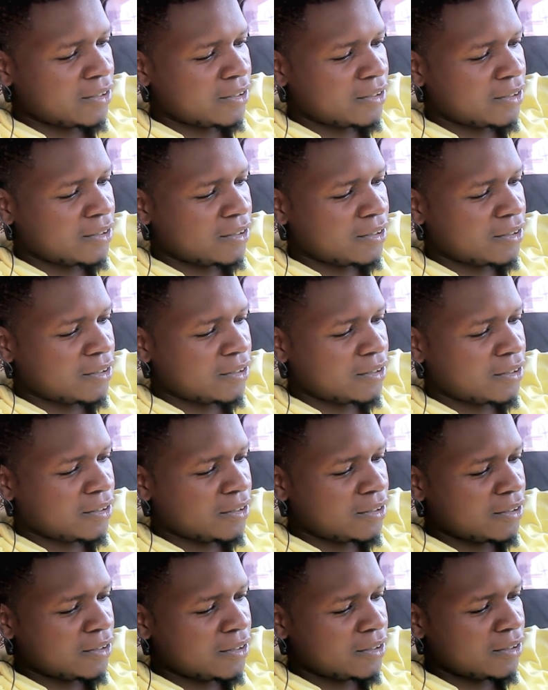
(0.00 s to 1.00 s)

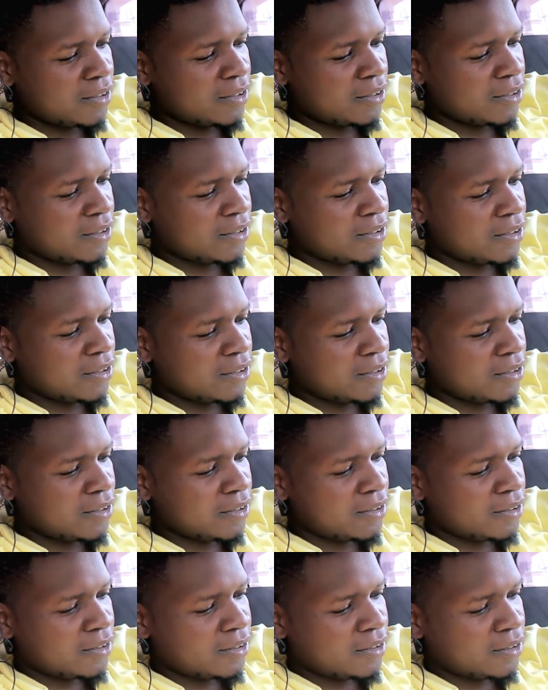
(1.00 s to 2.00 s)

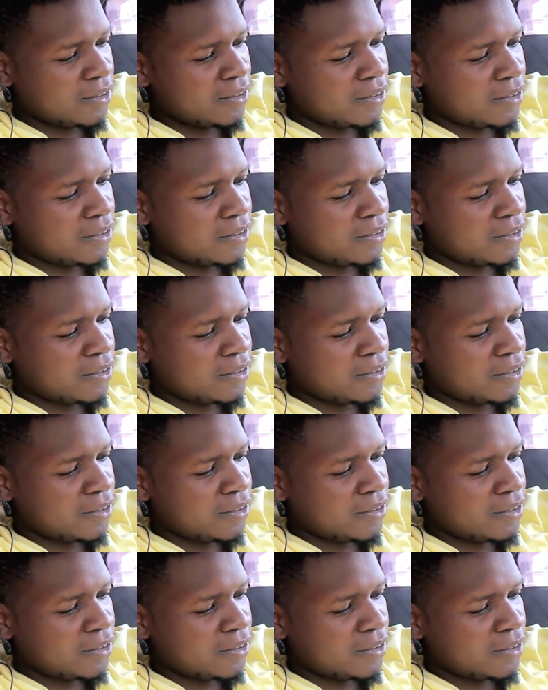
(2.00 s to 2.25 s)
[no speech]